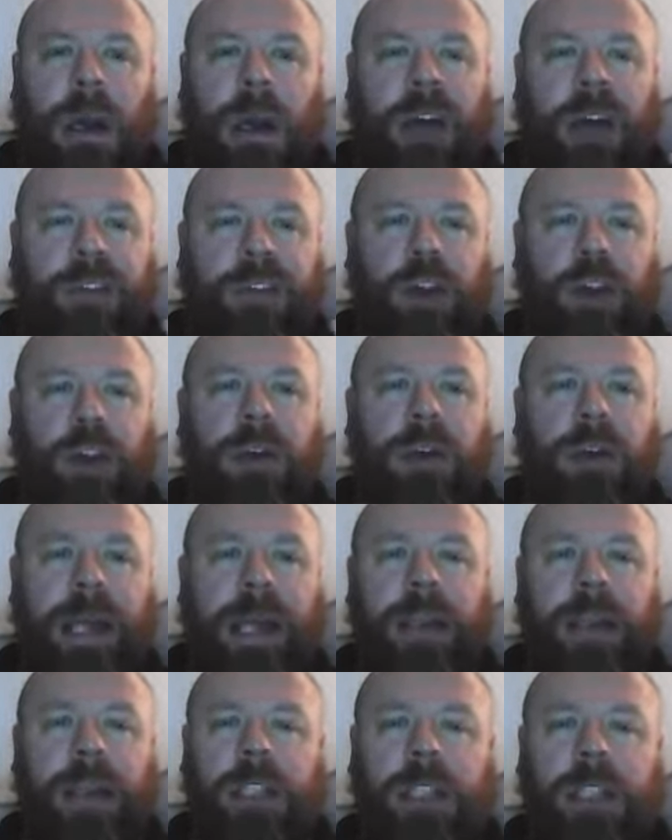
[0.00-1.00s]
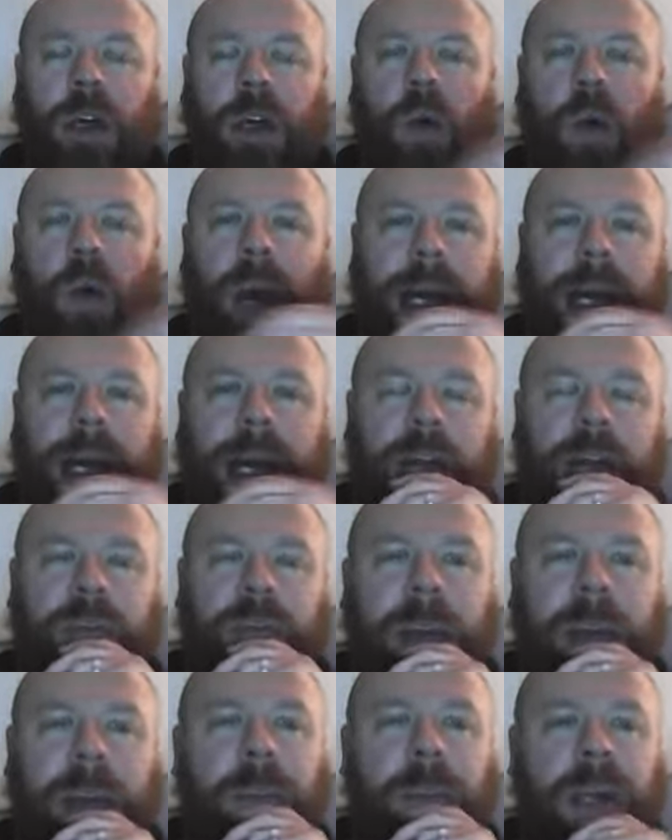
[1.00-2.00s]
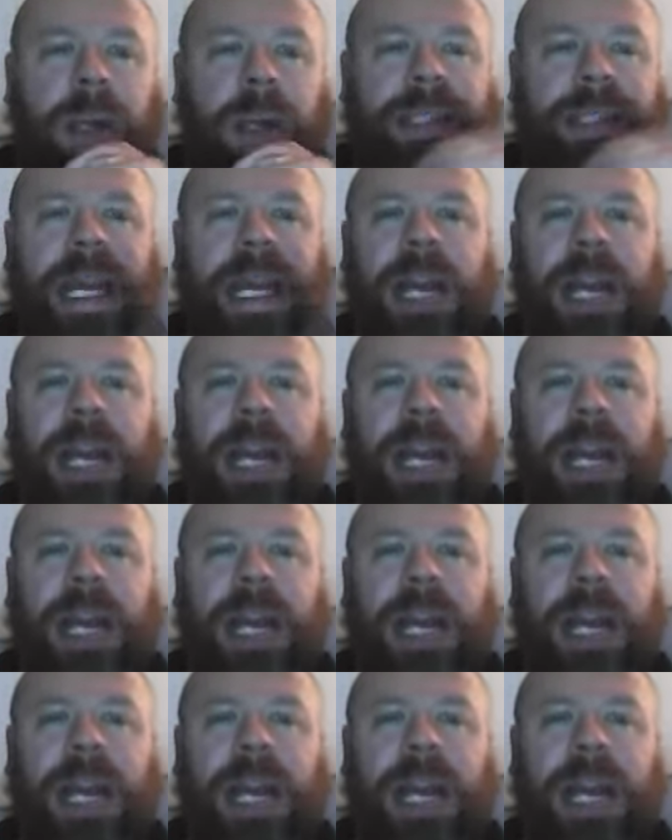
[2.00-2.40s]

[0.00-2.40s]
a few years ago I can remember a